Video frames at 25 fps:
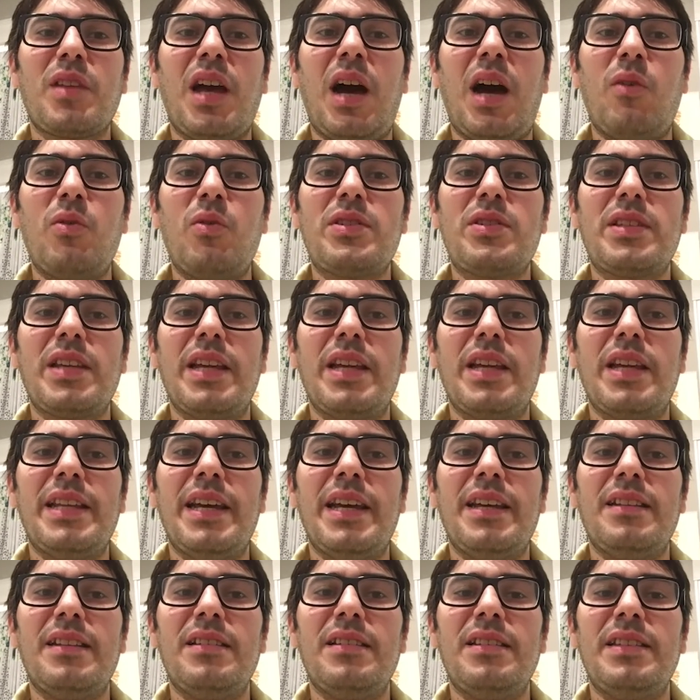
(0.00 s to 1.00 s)
I would say
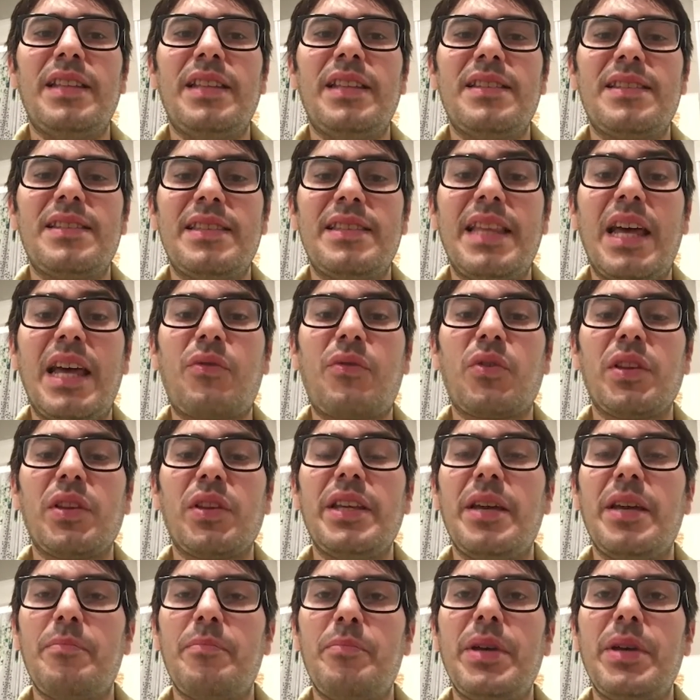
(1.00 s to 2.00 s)
that that's definitely a